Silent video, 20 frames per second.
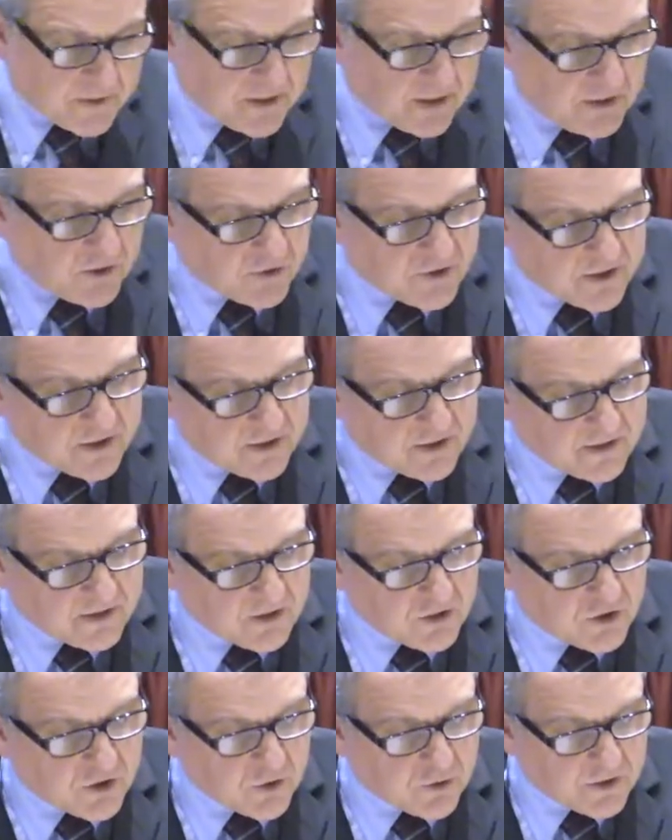senior
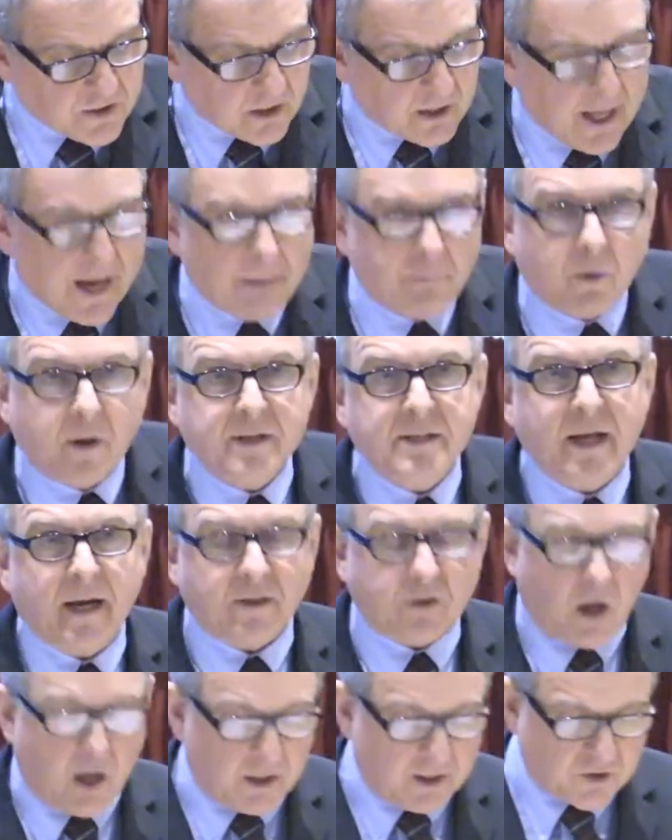citizens use the library
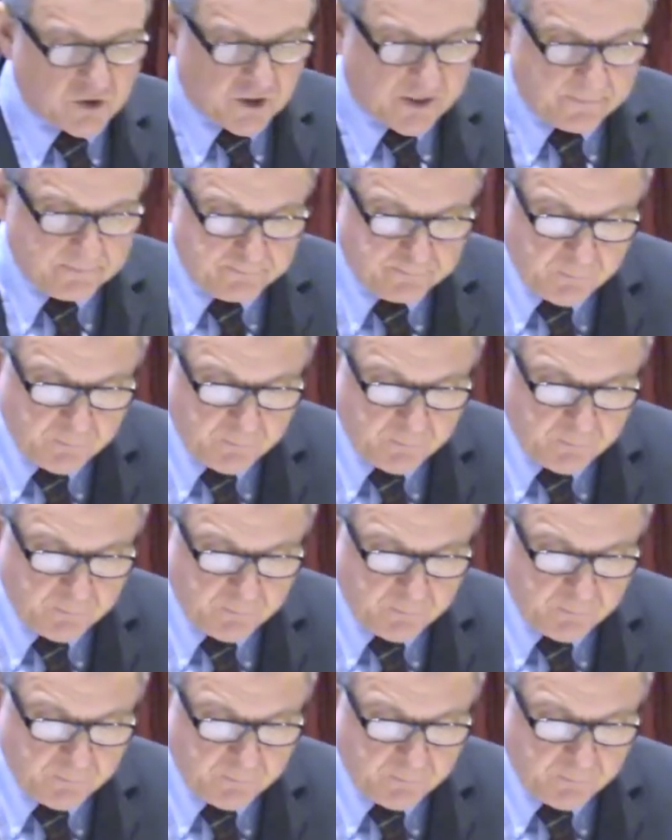technology.